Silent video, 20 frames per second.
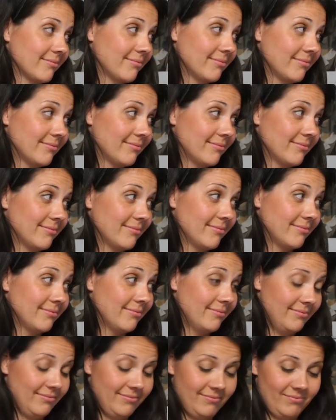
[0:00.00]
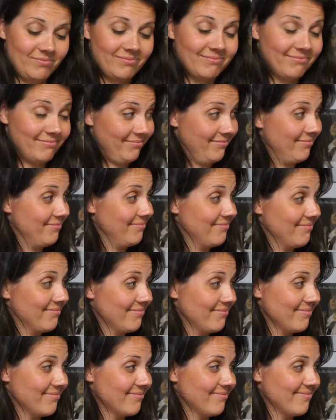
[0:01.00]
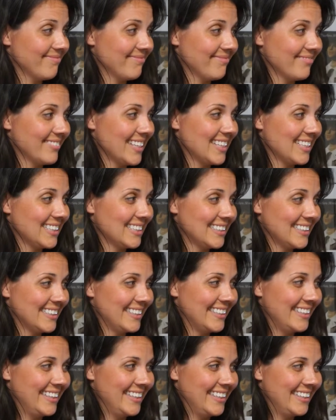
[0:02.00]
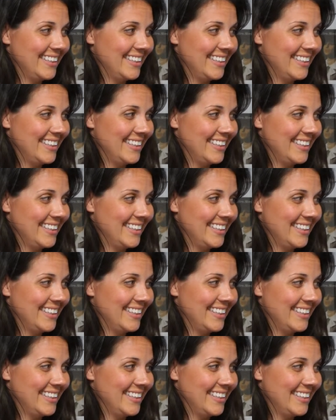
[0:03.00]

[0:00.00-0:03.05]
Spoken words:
[no speech]